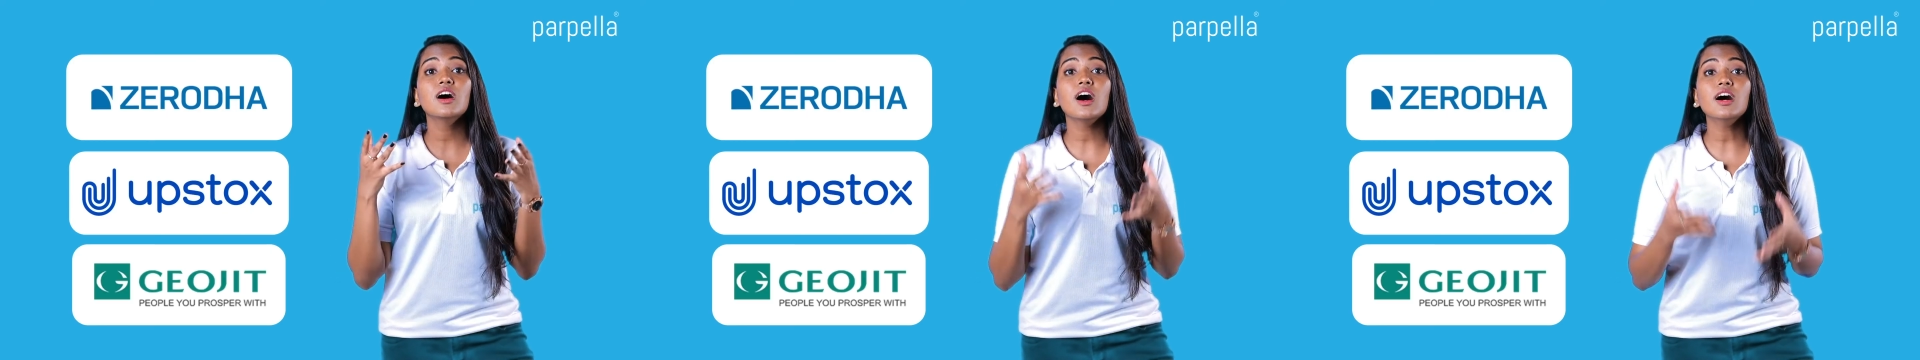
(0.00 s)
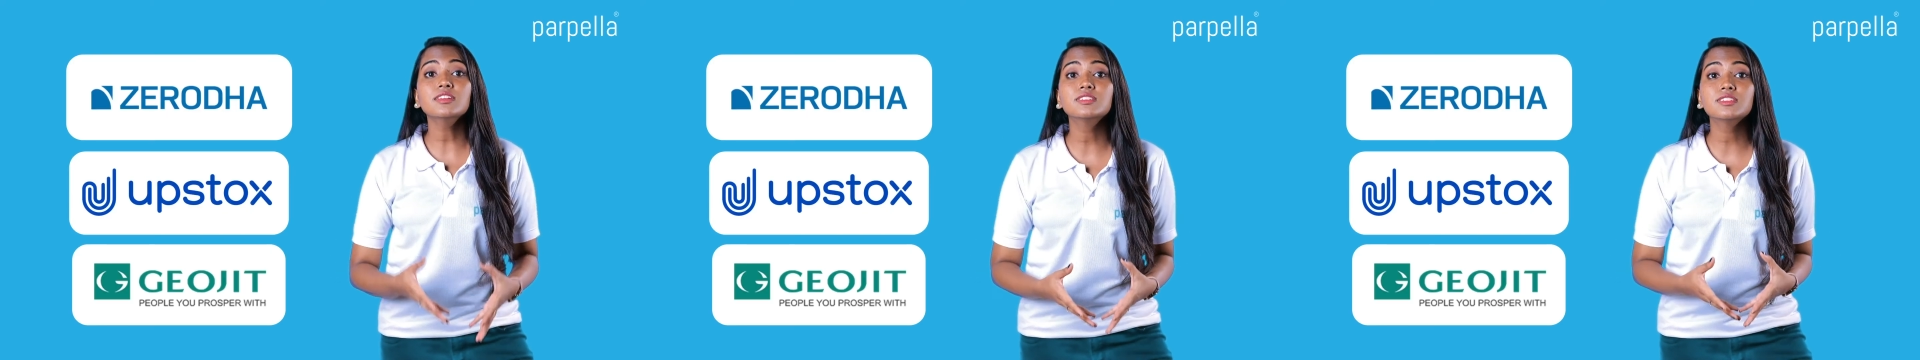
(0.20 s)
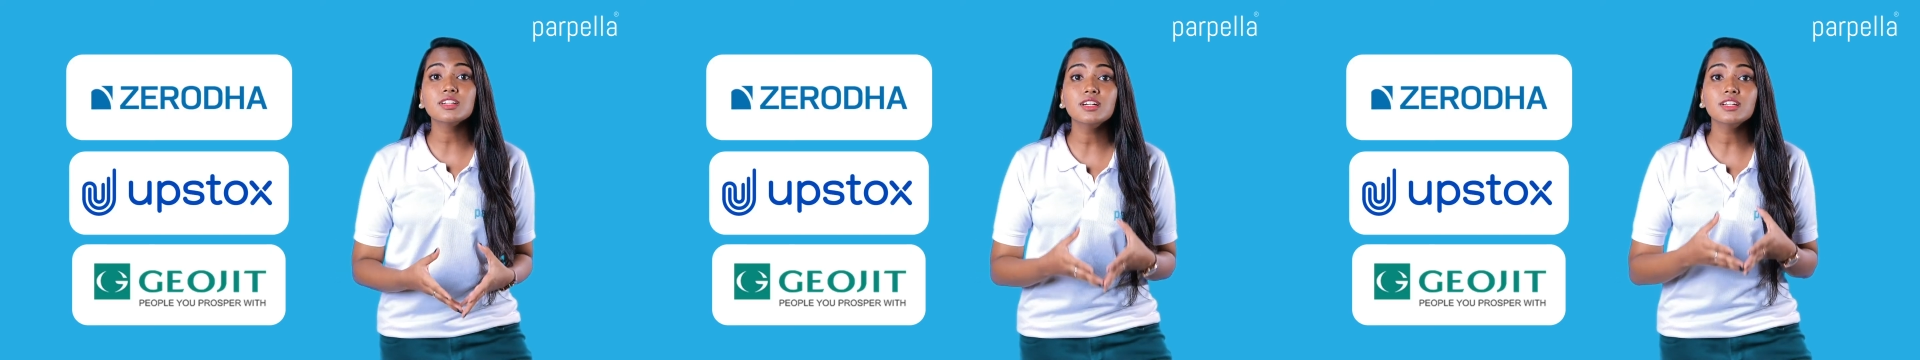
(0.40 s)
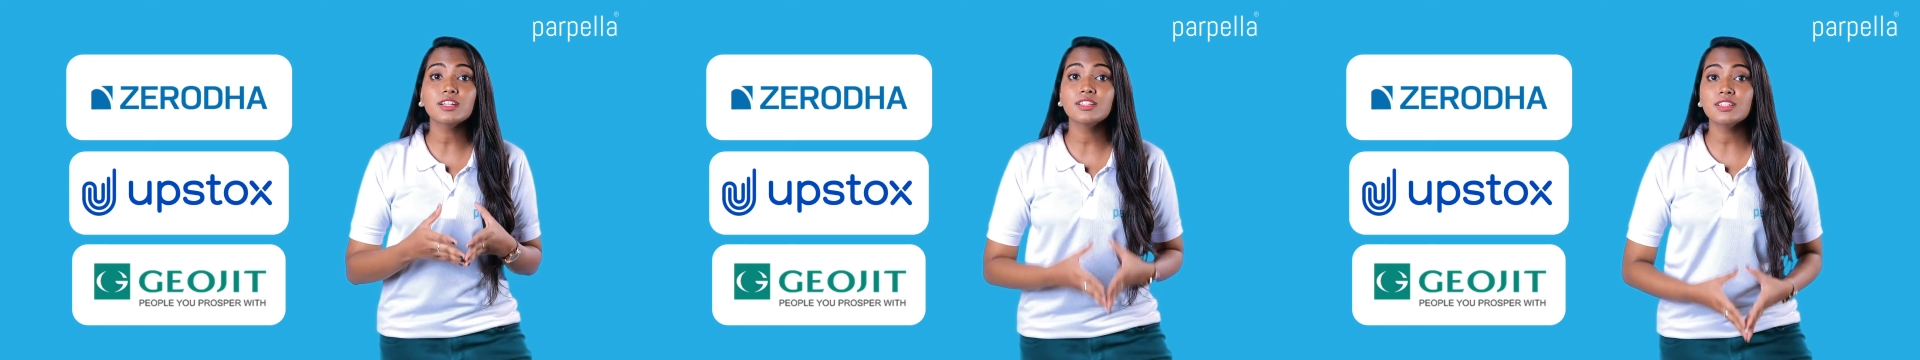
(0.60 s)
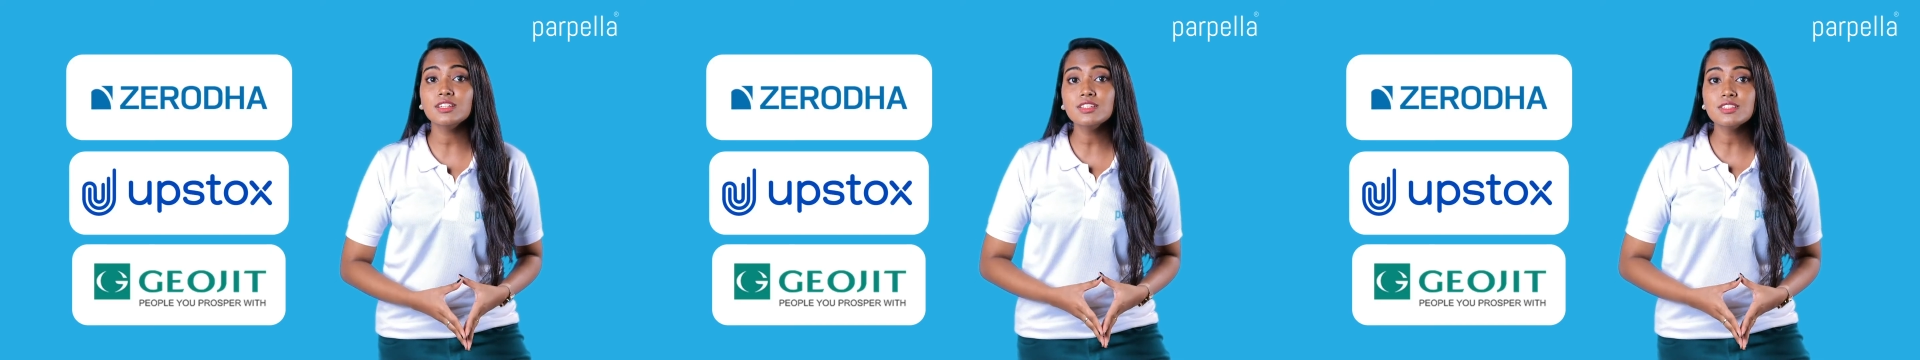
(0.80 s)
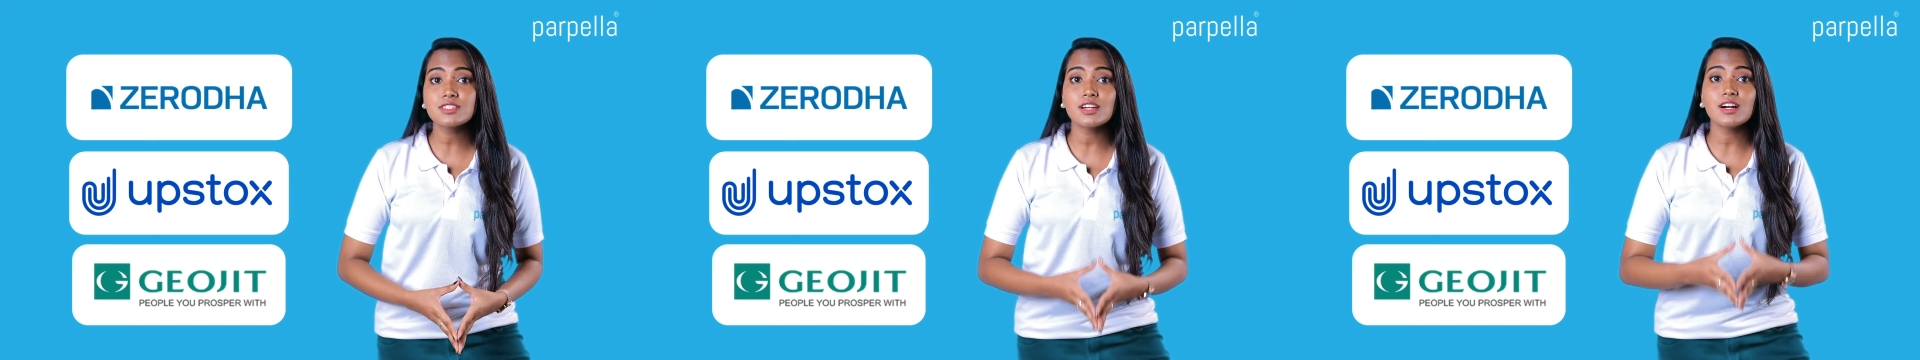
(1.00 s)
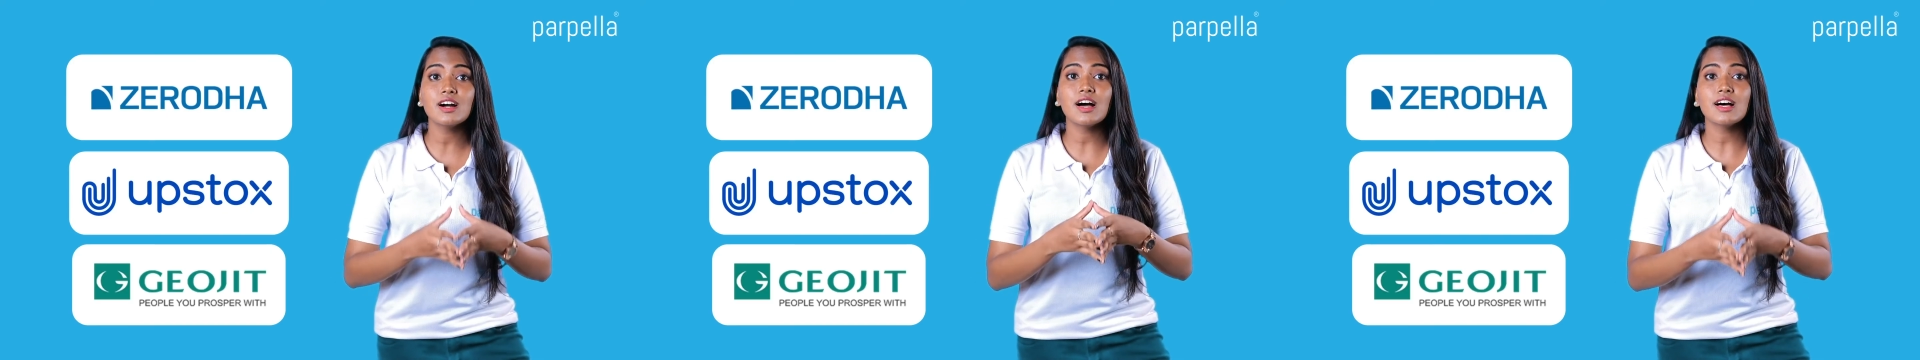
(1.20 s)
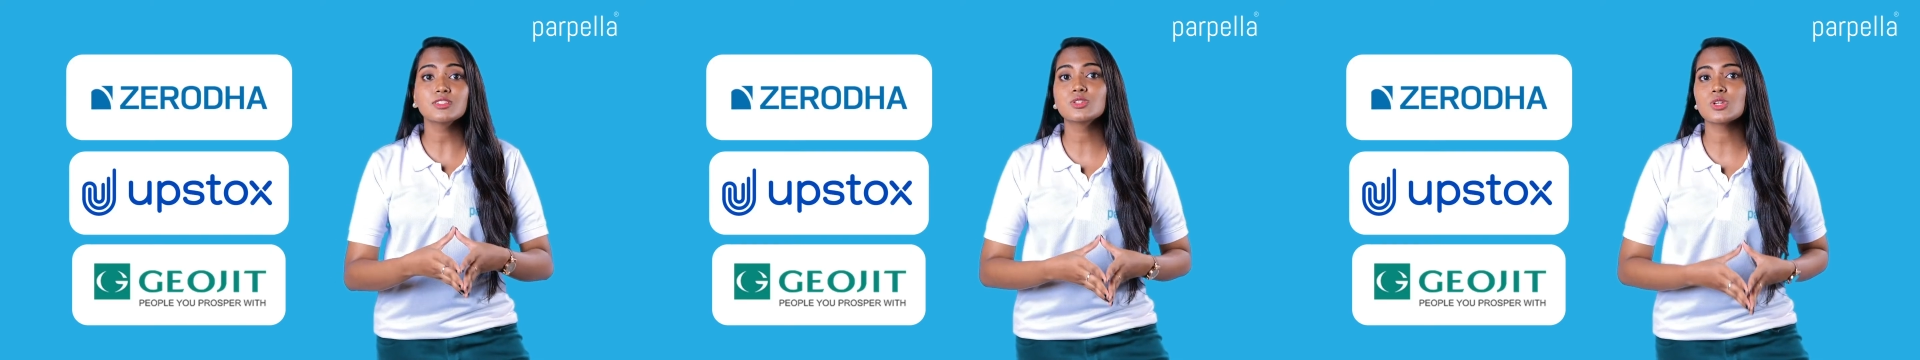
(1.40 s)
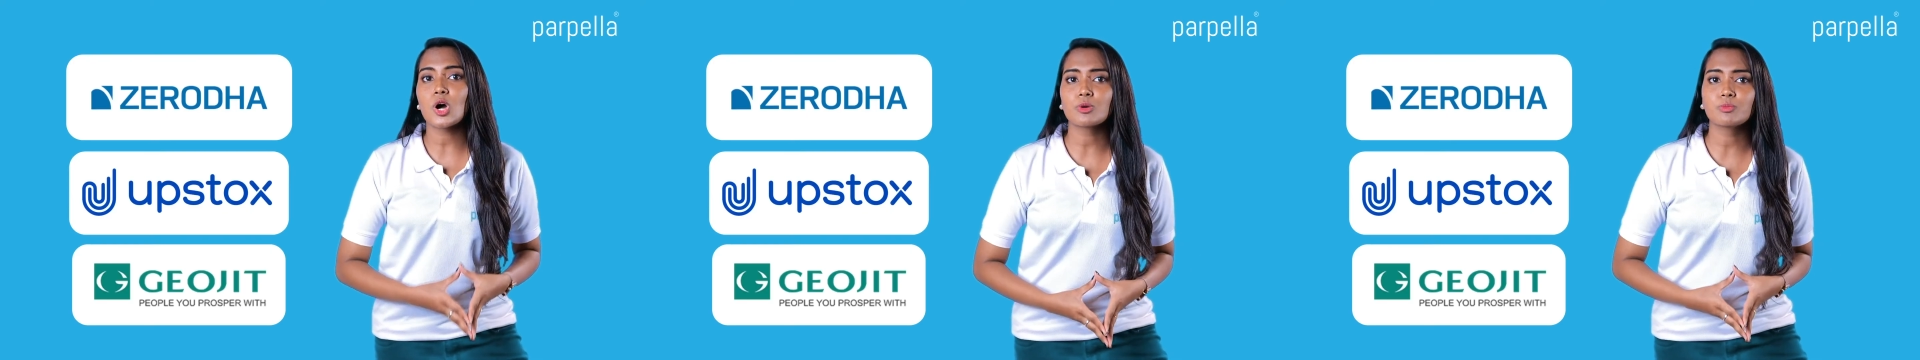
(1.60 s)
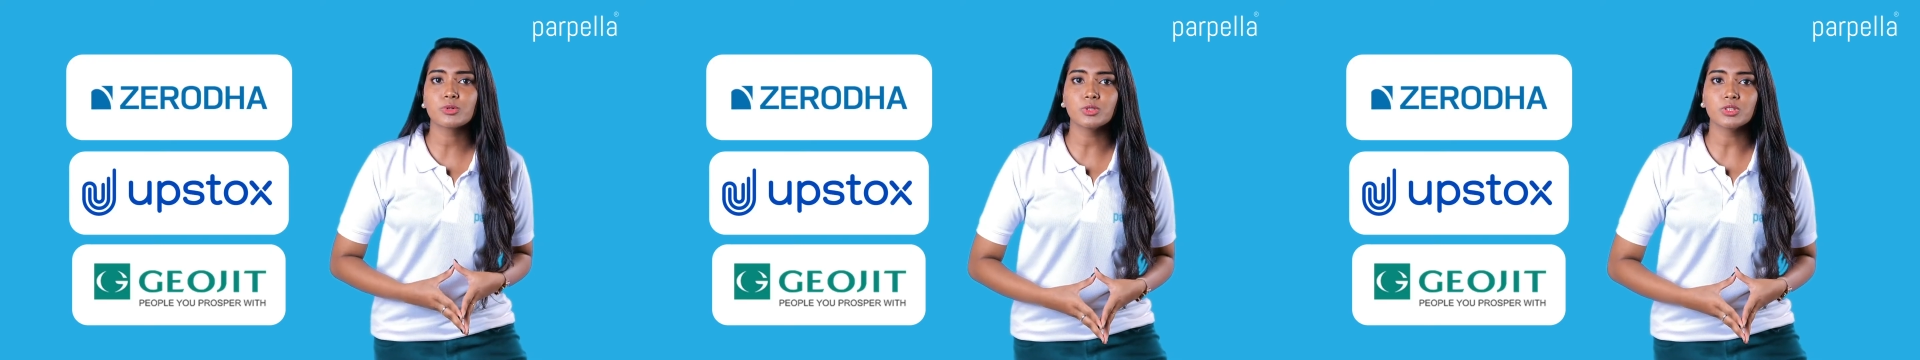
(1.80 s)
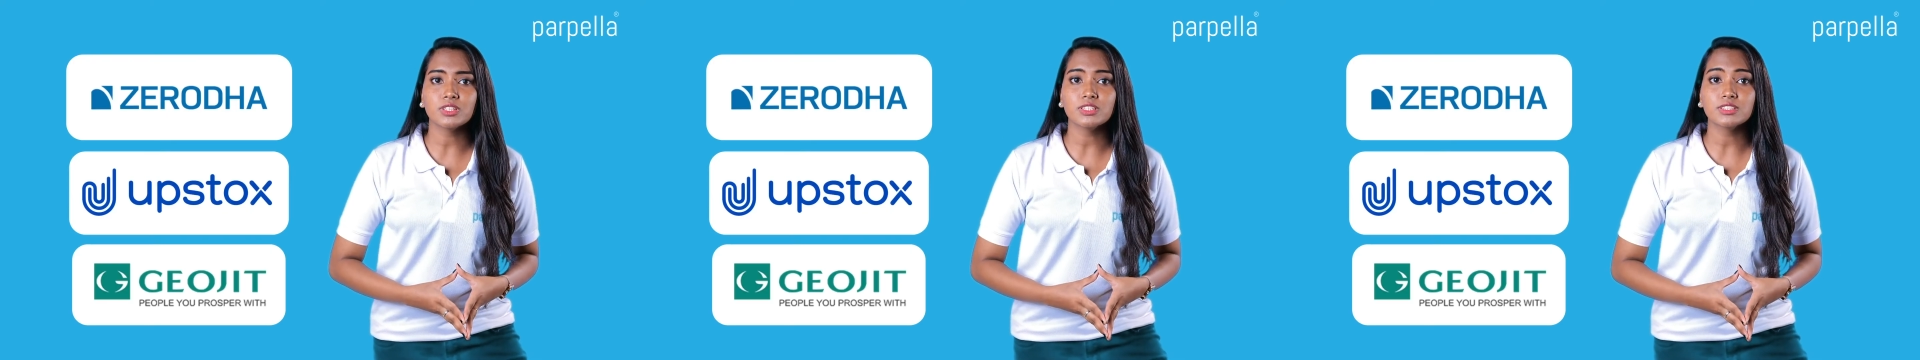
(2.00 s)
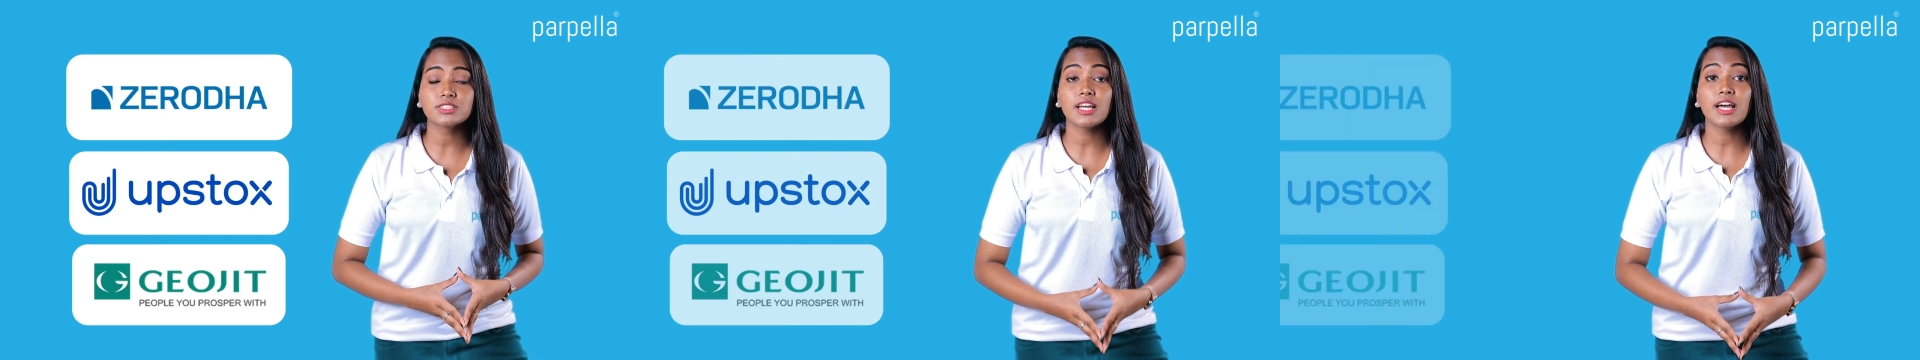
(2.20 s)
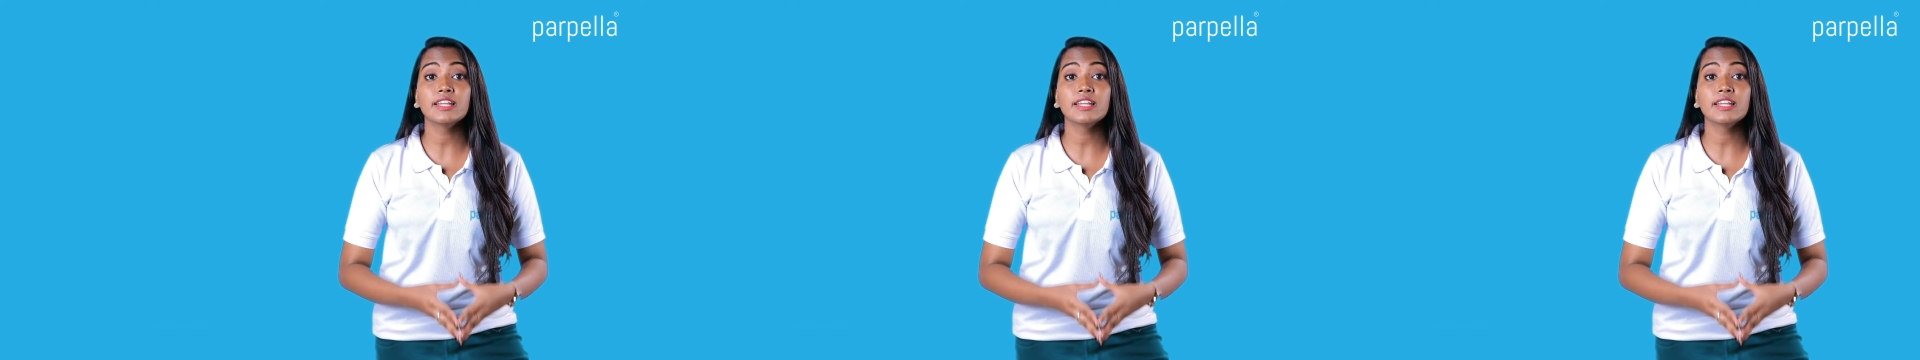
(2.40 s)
are there in India as stockbrokers,